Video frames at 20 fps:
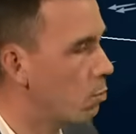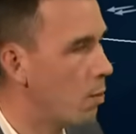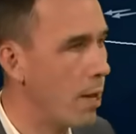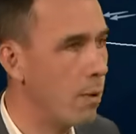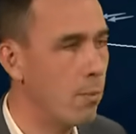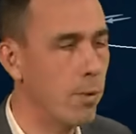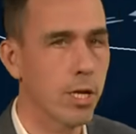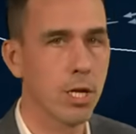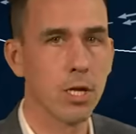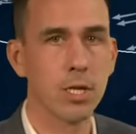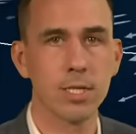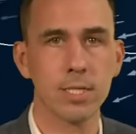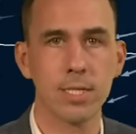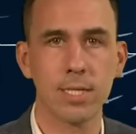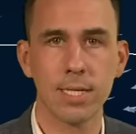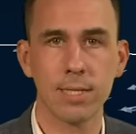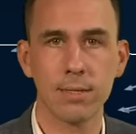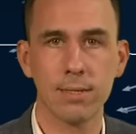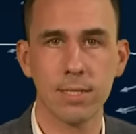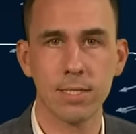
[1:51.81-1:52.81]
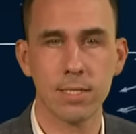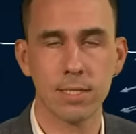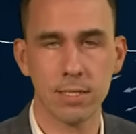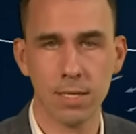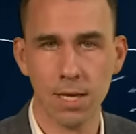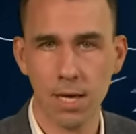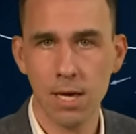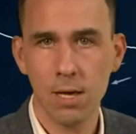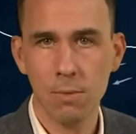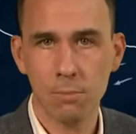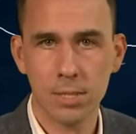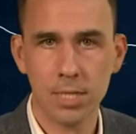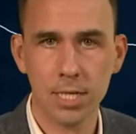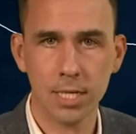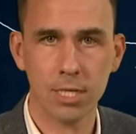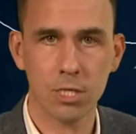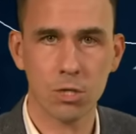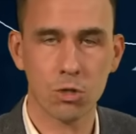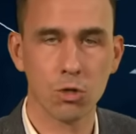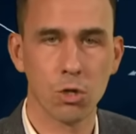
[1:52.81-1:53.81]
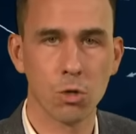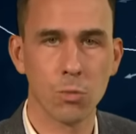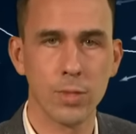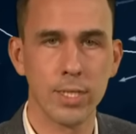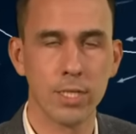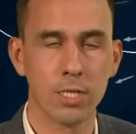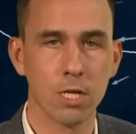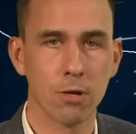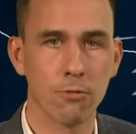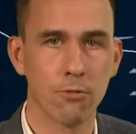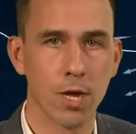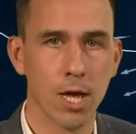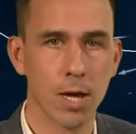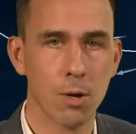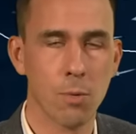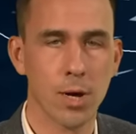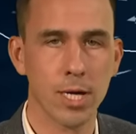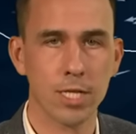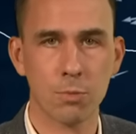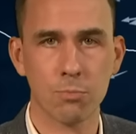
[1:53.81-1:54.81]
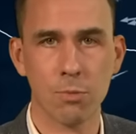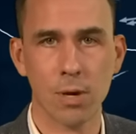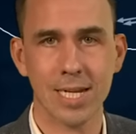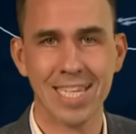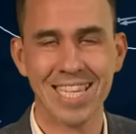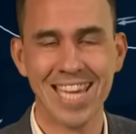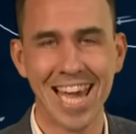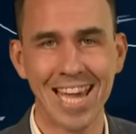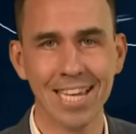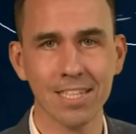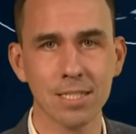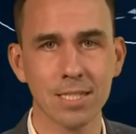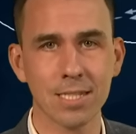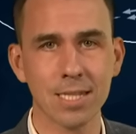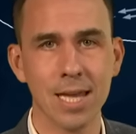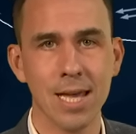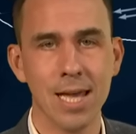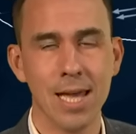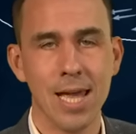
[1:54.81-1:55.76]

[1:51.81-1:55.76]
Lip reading: where we're going to see these particularly strong winds overnight, widespread gales,